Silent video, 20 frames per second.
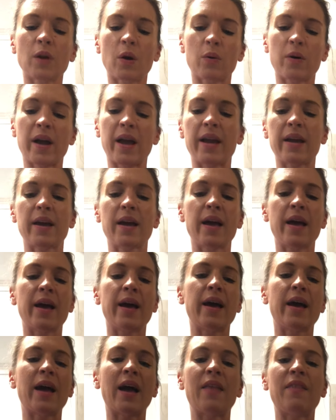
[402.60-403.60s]
okay?
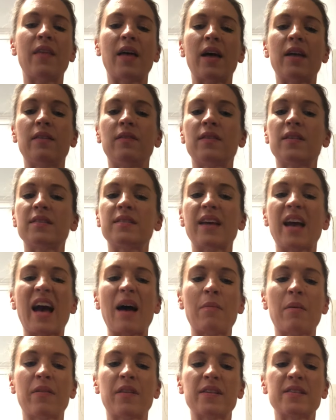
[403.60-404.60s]
And then the
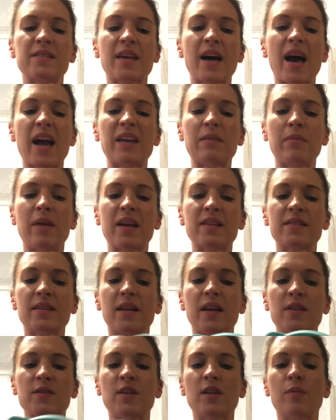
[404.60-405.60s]
tab on the side makes
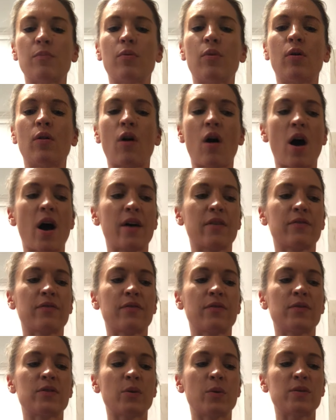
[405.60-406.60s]
it easy to pull off.
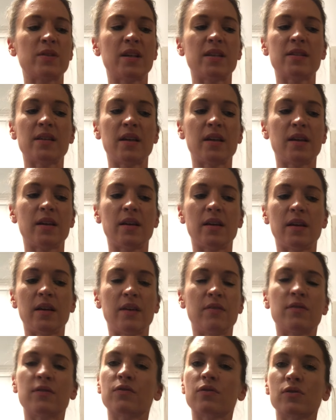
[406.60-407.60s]
So it's easy
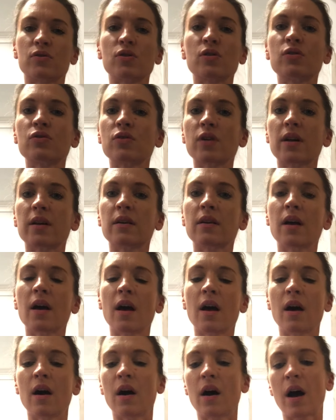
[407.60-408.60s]
even for children
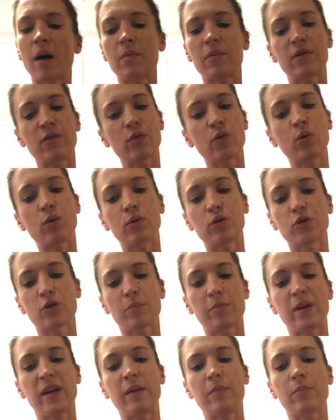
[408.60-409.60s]
um, and for
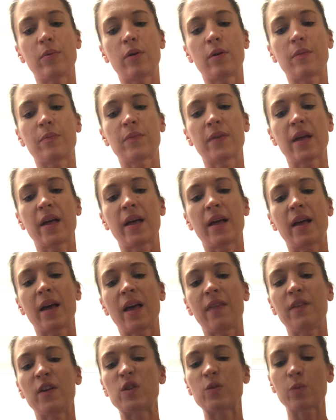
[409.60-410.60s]
older people.
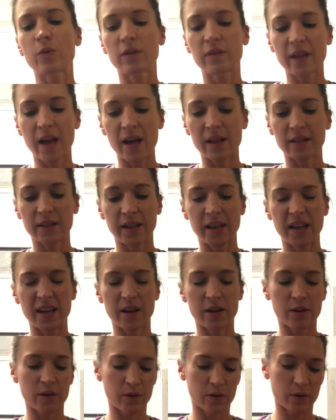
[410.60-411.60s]
And these will not
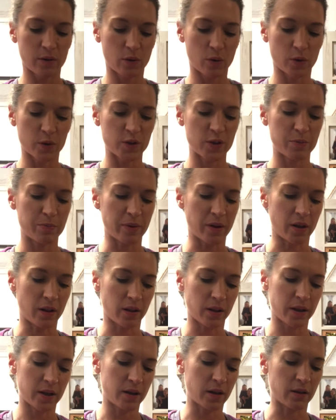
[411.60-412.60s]
leak or
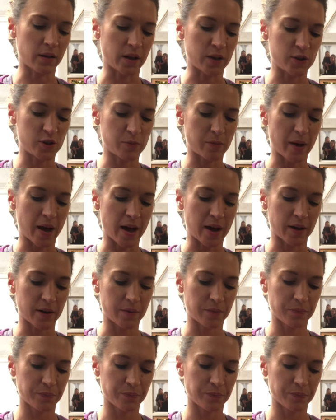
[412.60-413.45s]
spill in a lunch bag,